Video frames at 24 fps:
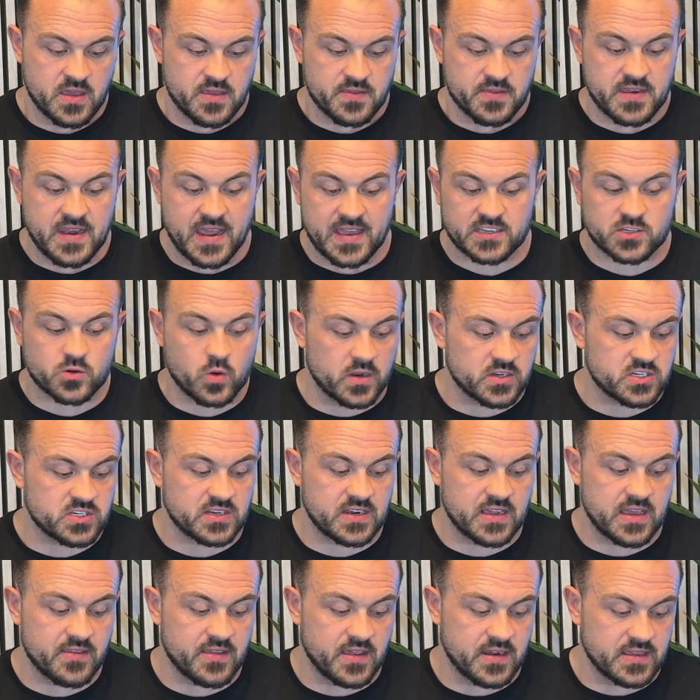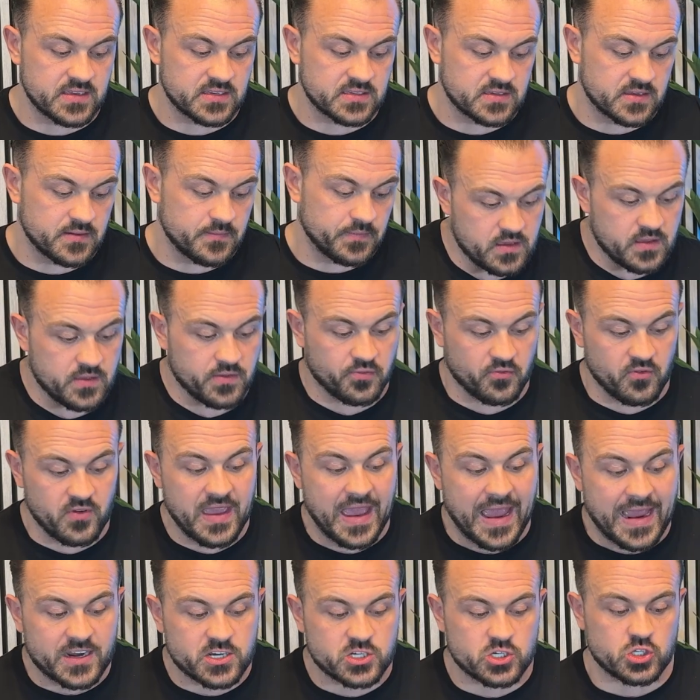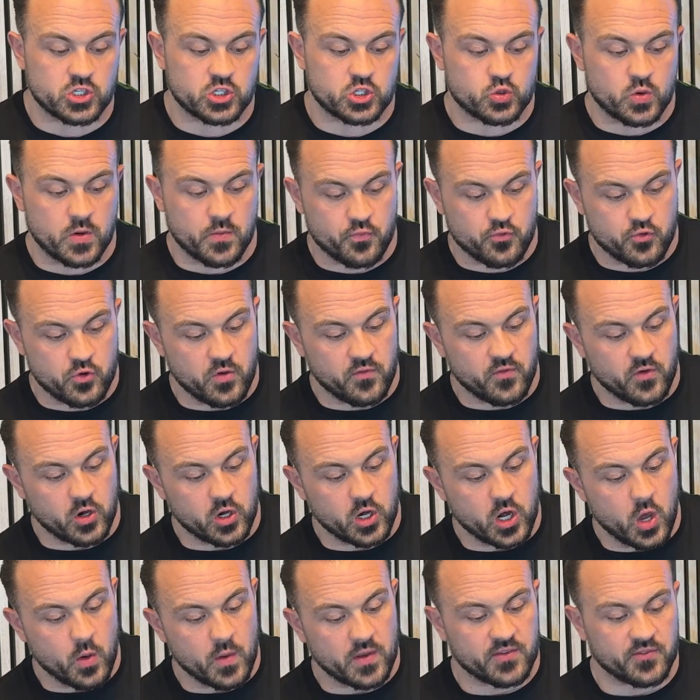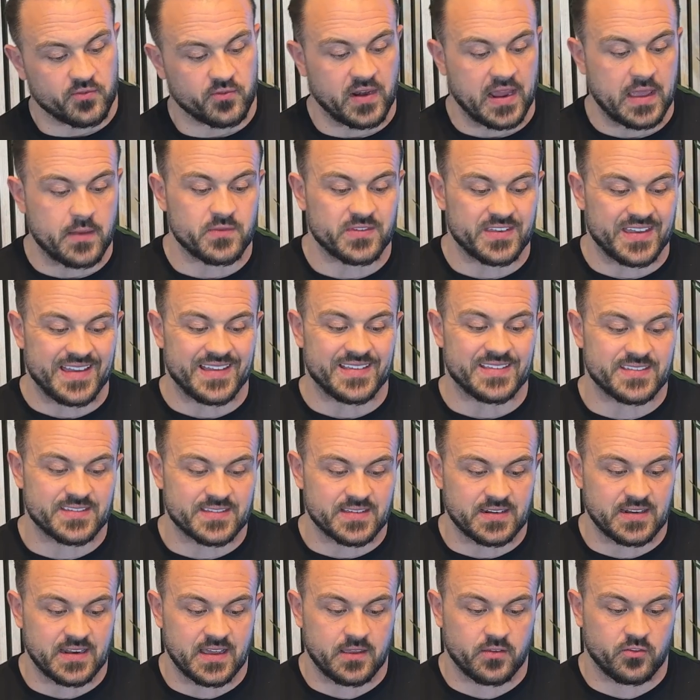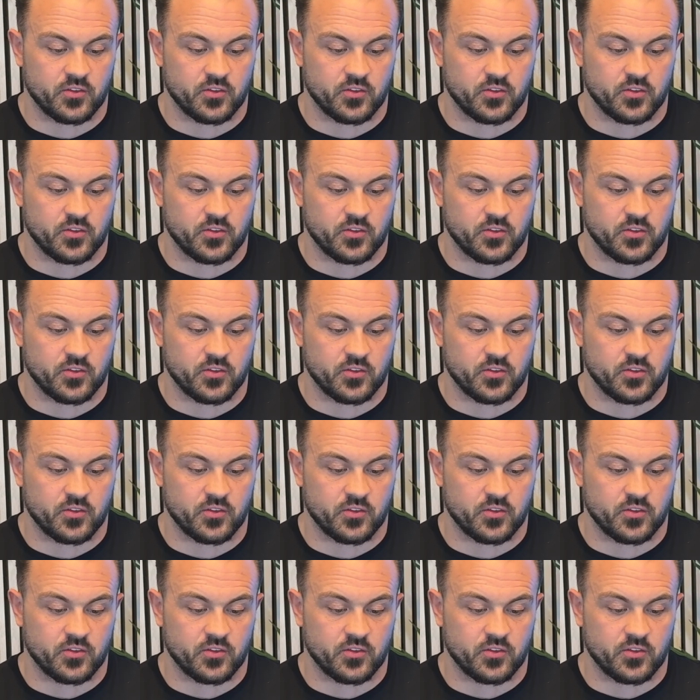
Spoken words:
The next question here then is 3 actions to improve your lowest flames instantly.